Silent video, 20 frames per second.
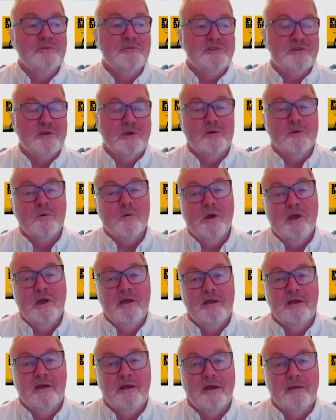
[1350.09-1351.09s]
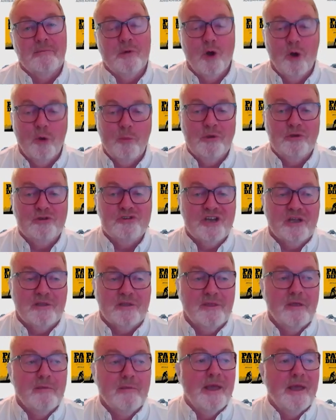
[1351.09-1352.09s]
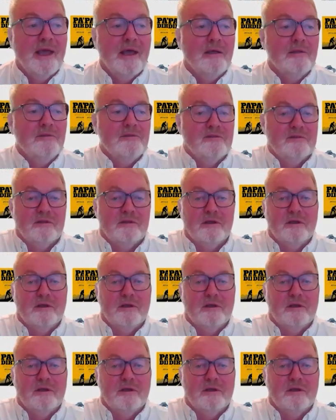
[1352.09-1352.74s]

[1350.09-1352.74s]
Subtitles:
So I hope you check them out.